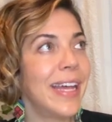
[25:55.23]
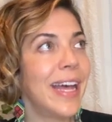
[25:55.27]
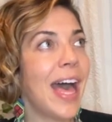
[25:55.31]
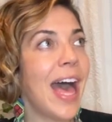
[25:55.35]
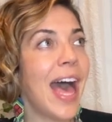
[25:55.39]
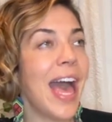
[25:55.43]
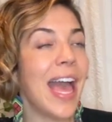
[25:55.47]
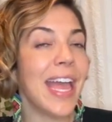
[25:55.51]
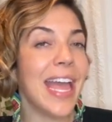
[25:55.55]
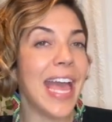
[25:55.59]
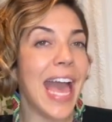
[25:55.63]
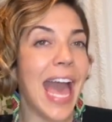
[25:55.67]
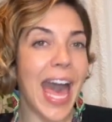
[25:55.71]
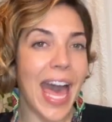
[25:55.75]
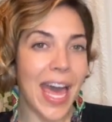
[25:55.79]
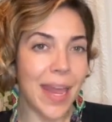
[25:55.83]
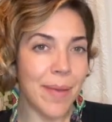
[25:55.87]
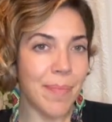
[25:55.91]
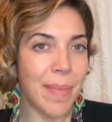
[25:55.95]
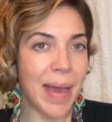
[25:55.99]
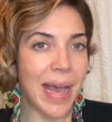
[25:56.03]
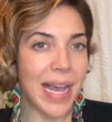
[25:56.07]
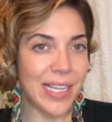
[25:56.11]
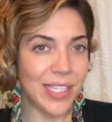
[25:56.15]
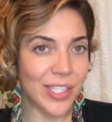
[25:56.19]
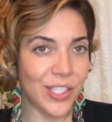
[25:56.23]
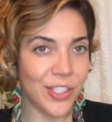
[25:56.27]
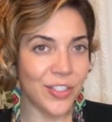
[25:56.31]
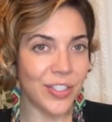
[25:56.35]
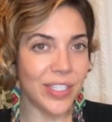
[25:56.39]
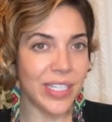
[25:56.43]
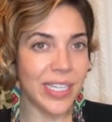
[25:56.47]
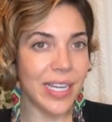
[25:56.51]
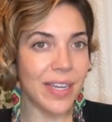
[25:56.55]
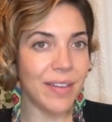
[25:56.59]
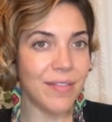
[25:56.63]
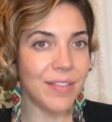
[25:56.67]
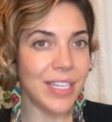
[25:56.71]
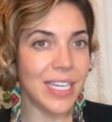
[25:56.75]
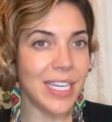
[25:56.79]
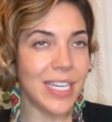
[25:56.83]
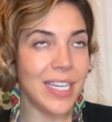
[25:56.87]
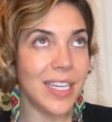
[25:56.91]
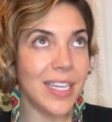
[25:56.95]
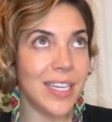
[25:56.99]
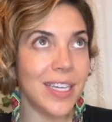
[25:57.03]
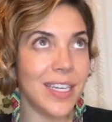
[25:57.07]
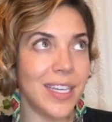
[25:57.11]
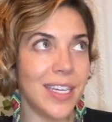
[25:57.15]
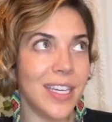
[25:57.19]
had mastery of
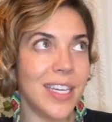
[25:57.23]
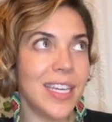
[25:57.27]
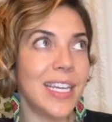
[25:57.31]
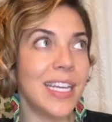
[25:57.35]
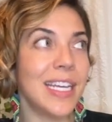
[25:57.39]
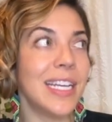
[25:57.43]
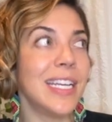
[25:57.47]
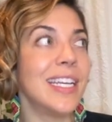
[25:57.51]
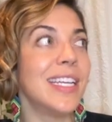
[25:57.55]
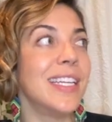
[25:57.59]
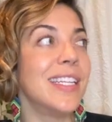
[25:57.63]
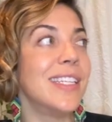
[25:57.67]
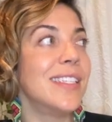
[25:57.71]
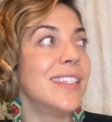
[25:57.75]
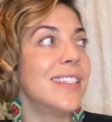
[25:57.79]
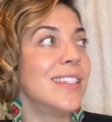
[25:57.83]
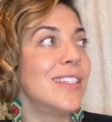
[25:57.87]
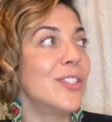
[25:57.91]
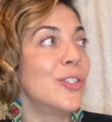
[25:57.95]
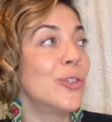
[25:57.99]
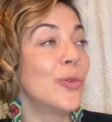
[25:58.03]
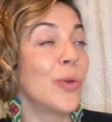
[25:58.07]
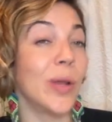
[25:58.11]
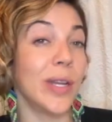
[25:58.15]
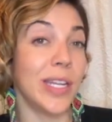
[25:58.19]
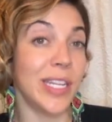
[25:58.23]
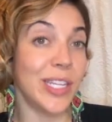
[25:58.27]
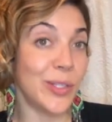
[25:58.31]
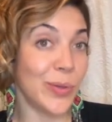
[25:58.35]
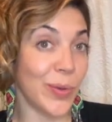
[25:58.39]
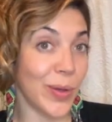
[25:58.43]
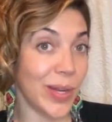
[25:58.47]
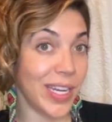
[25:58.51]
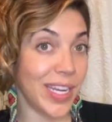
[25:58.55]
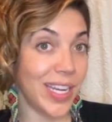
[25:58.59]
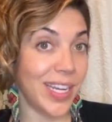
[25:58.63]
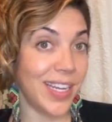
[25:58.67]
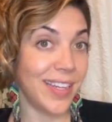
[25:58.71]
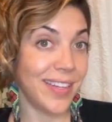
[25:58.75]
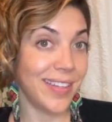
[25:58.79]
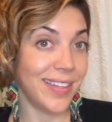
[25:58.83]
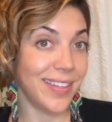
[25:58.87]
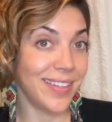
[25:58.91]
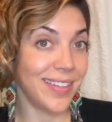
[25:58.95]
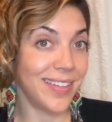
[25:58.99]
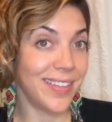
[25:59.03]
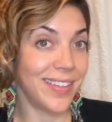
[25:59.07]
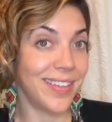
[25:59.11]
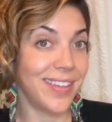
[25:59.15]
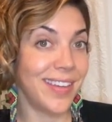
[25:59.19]
it in 2020.
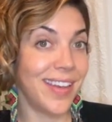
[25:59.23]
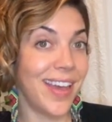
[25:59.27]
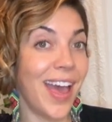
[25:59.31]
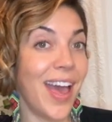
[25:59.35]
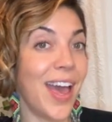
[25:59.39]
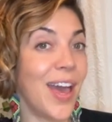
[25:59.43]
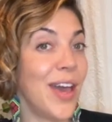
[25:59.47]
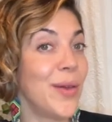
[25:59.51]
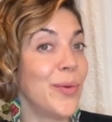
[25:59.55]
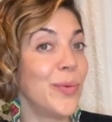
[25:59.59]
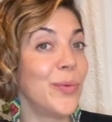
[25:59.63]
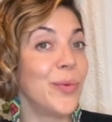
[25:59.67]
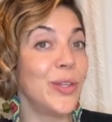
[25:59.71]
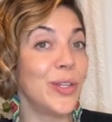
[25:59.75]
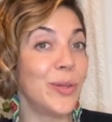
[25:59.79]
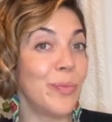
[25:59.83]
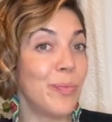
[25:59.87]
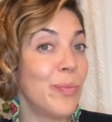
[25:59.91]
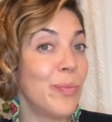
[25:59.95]
I would